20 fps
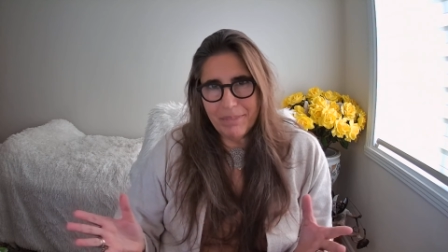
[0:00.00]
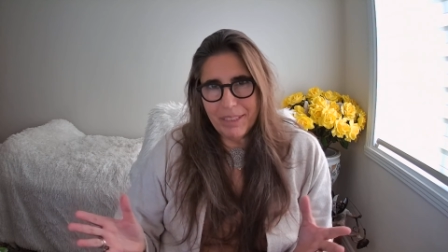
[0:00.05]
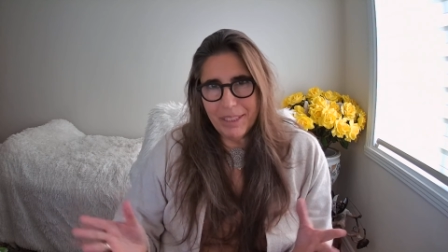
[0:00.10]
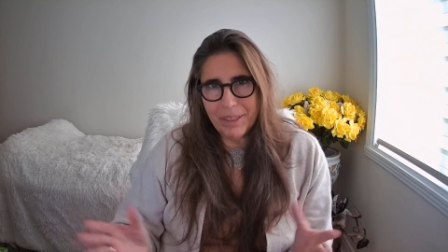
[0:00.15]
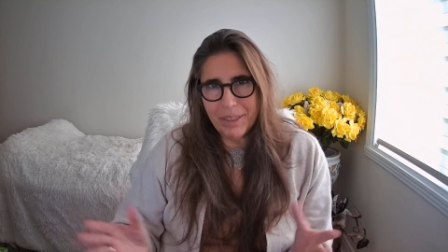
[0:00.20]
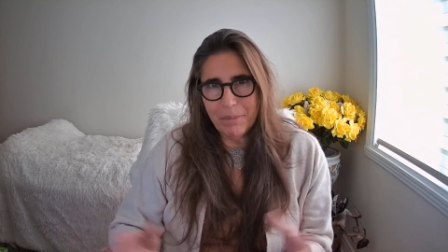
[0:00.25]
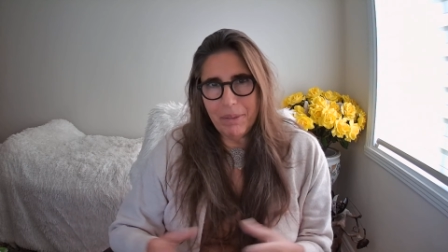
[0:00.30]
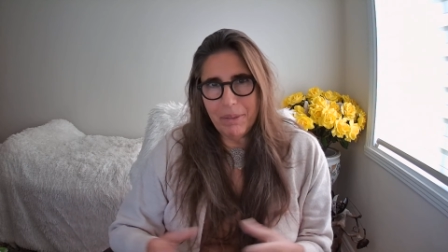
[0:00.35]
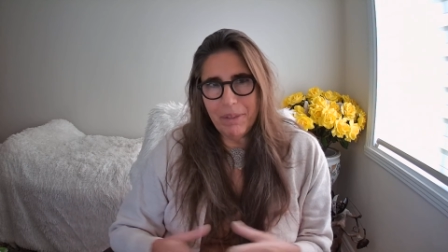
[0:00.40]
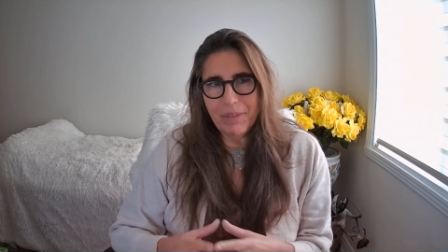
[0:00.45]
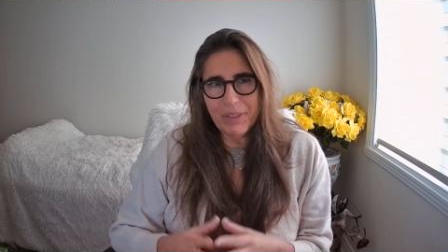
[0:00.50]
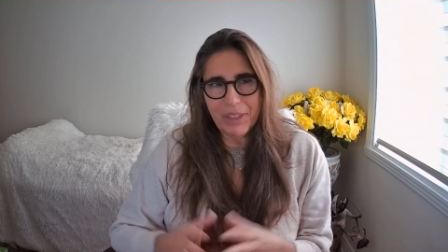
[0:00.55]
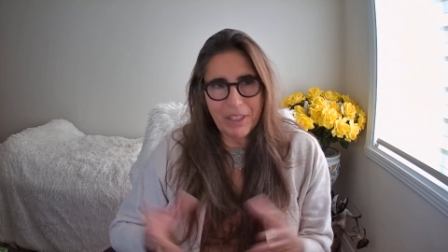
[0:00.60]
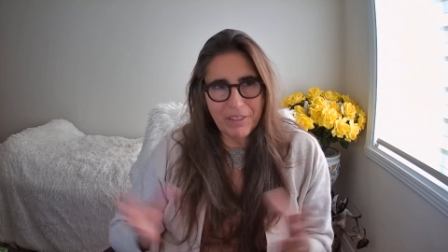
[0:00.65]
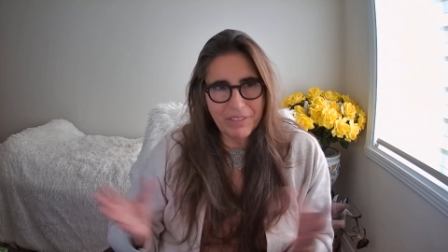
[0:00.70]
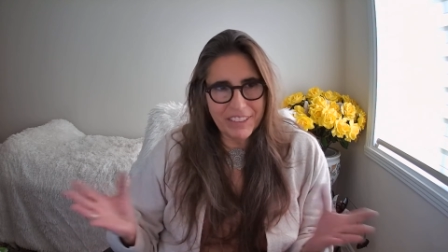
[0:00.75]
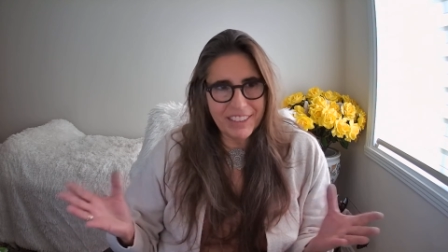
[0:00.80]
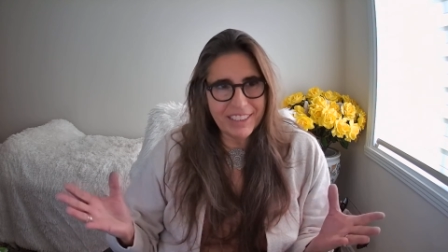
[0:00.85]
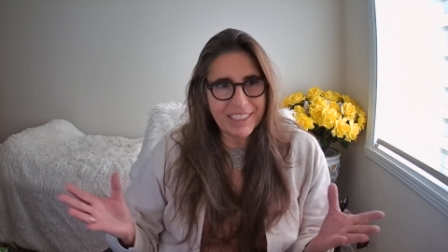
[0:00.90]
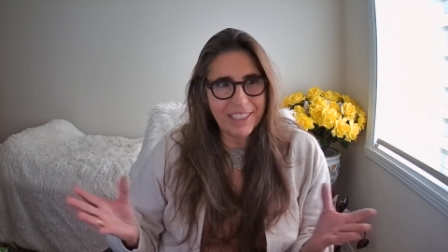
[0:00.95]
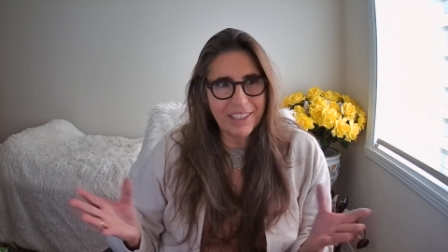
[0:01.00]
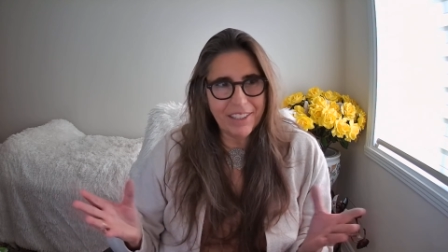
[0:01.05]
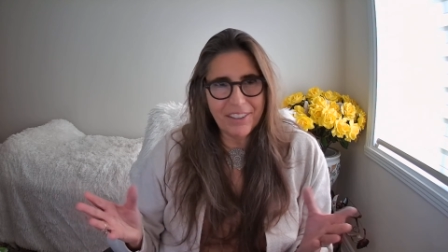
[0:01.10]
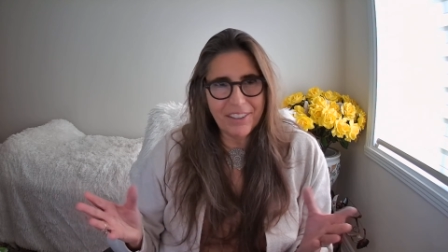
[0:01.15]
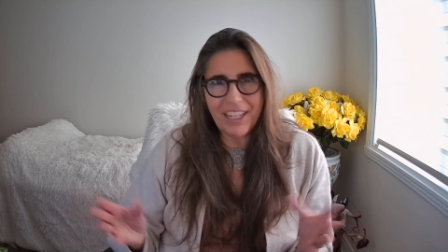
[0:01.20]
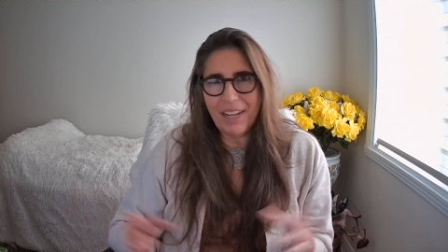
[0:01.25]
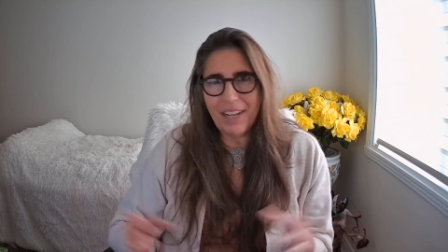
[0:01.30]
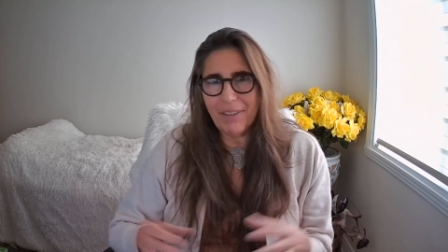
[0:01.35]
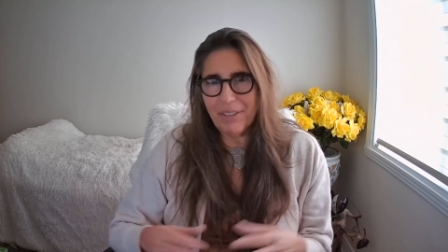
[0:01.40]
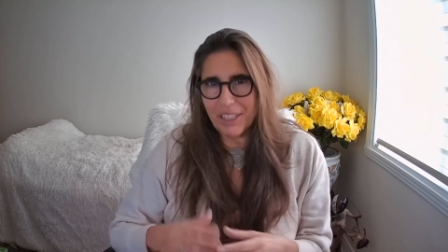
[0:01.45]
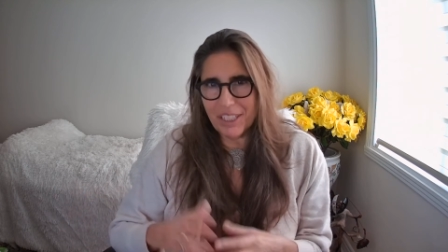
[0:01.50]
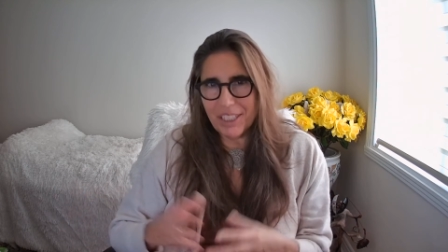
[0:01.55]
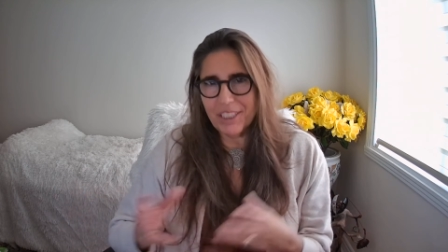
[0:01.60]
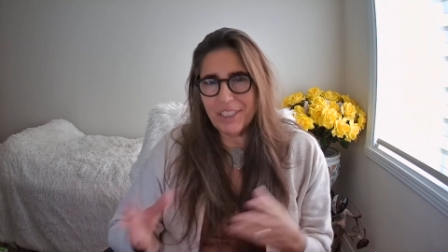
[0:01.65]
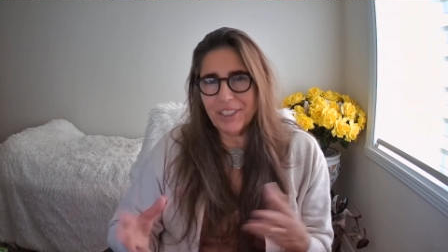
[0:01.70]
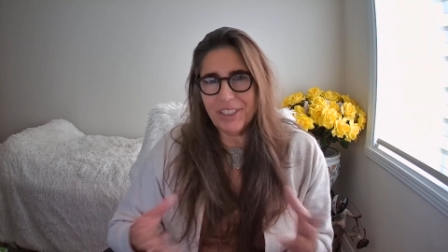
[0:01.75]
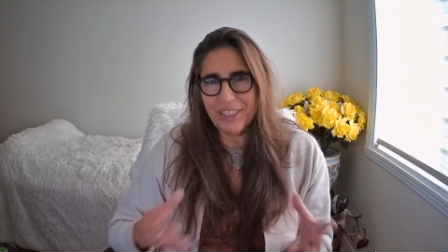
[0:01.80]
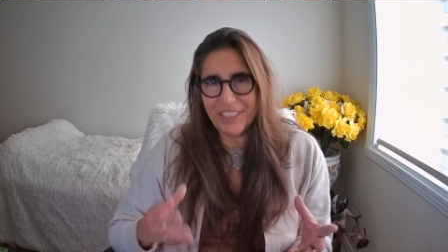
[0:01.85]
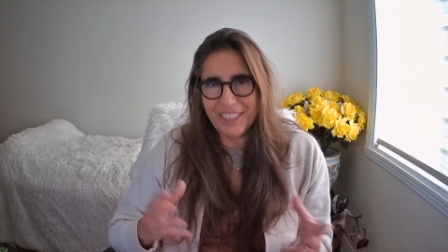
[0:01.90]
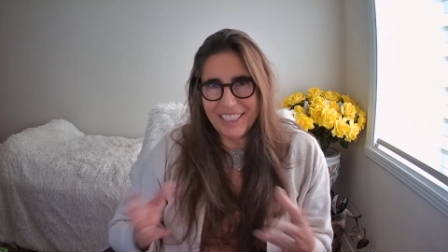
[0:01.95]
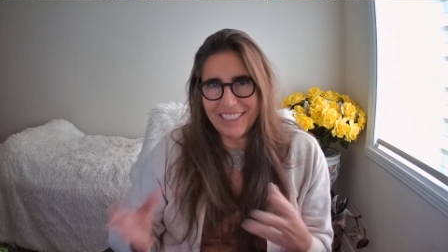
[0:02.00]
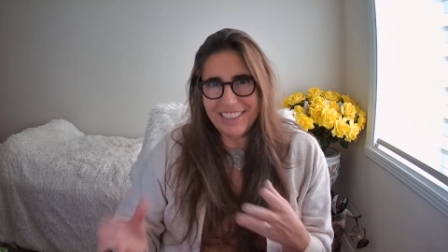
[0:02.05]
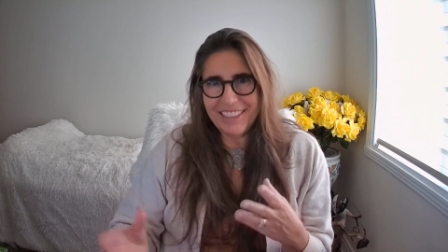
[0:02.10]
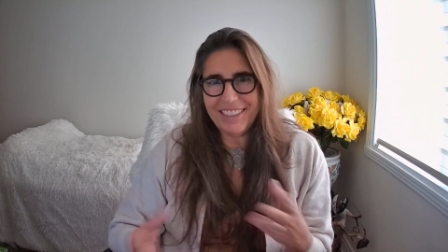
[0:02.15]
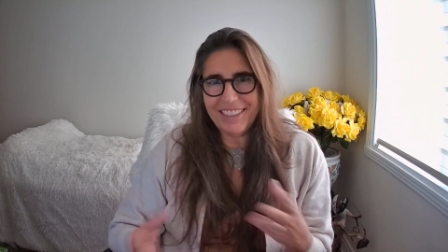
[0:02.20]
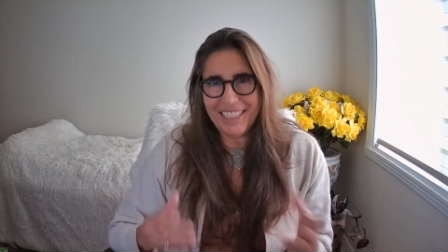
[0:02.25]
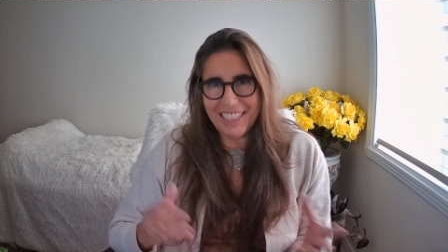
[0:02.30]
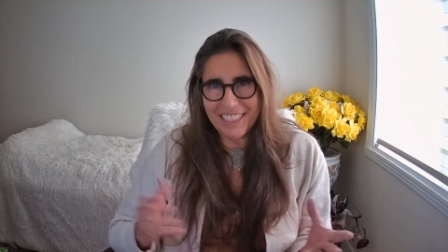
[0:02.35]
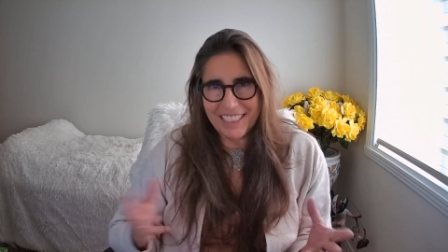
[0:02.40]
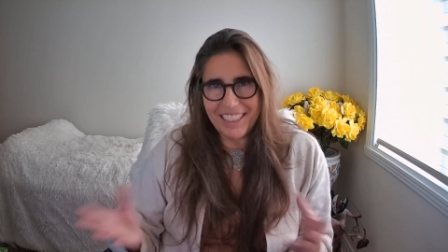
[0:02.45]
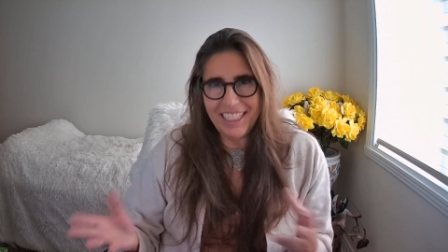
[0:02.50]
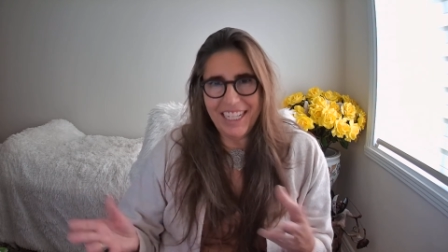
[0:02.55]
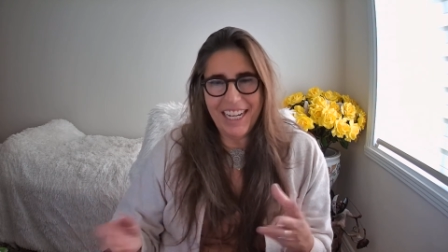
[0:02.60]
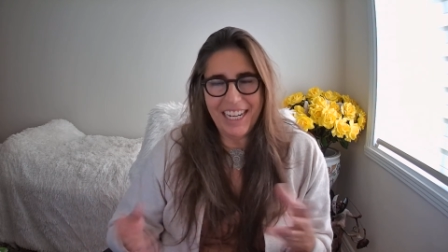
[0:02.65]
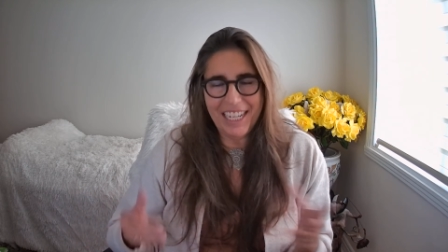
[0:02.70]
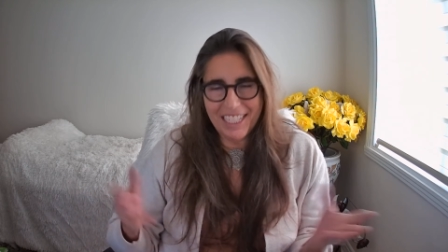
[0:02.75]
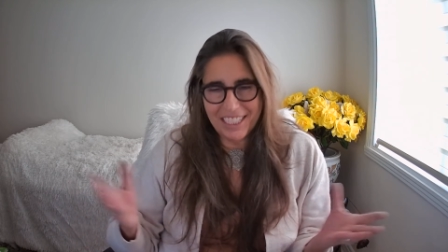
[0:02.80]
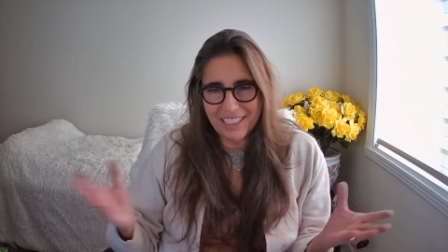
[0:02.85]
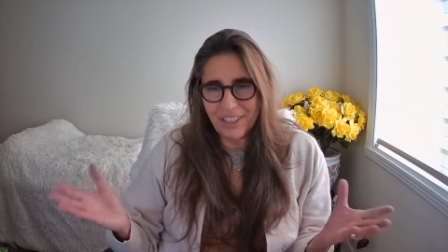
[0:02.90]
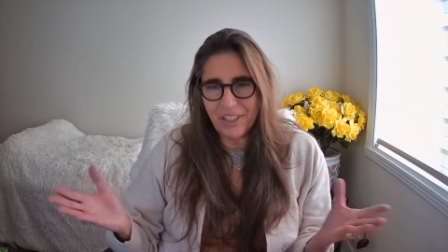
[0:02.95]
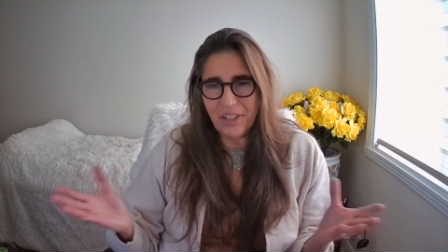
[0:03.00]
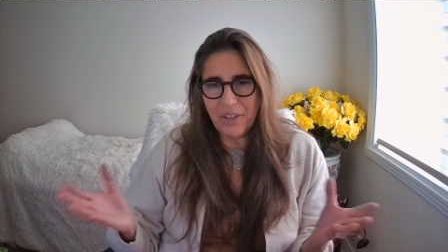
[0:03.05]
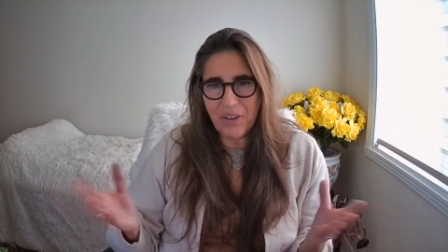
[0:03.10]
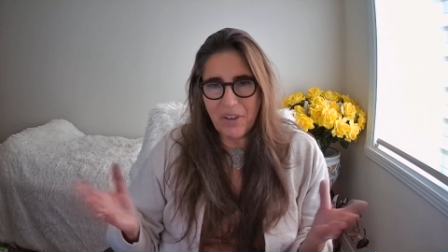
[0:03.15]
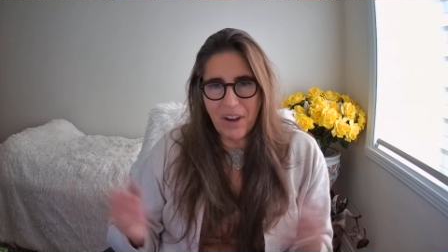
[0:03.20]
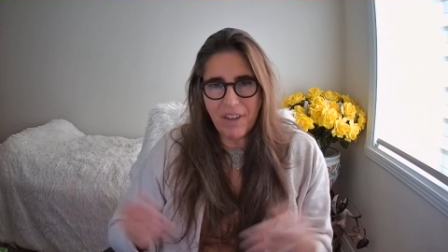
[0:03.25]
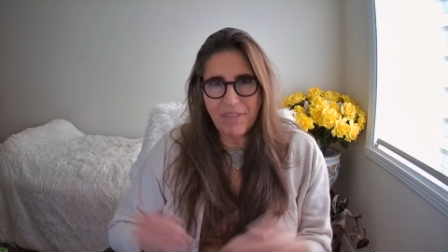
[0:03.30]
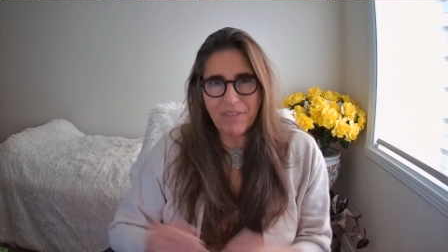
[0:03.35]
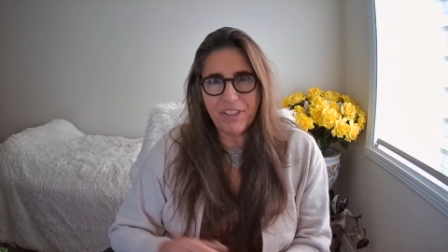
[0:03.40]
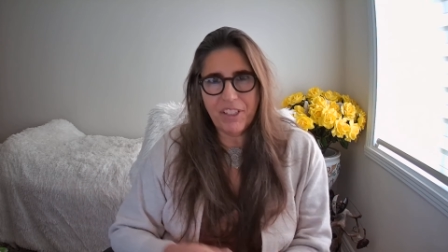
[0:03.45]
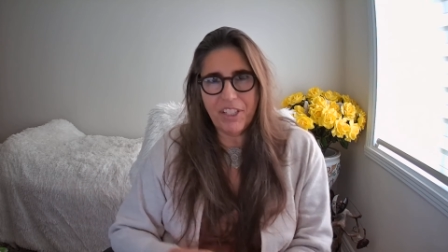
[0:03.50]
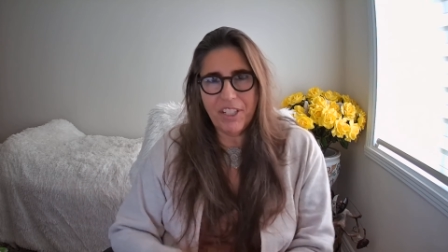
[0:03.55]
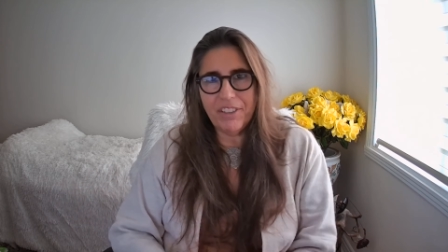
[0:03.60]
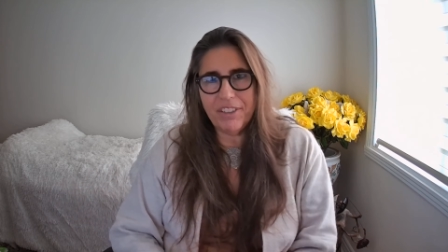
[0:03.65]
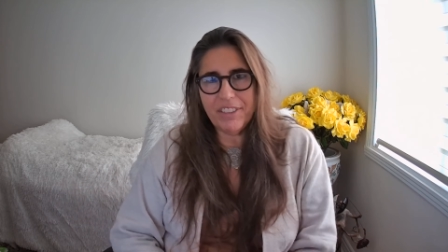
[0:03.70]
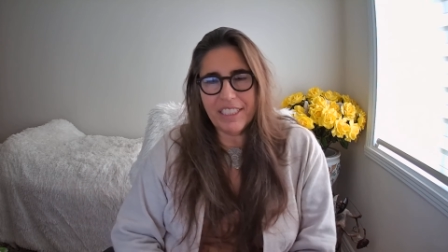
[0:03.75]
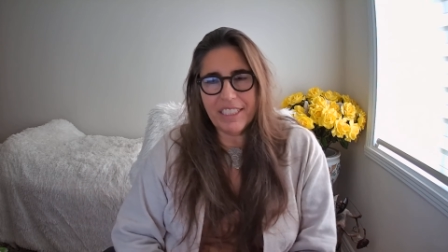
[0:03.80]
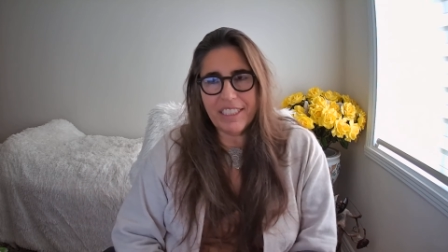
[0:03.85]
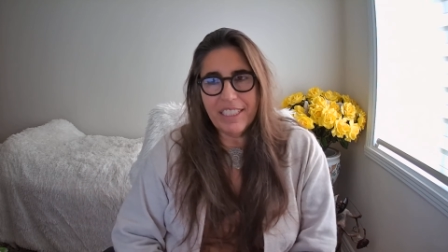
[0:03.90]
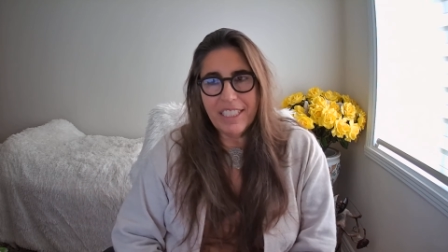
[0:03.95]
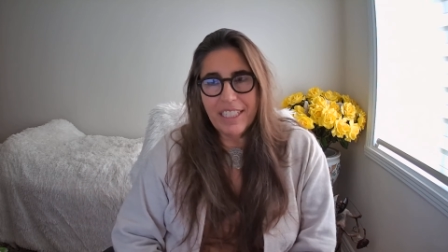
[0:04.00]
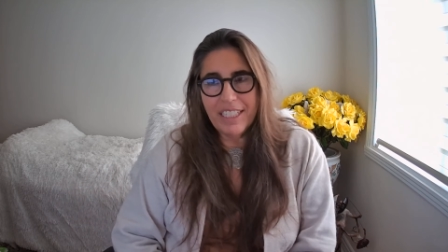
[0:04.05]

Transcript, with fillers: you know people often say okay we're going to learn this technique and go off and use it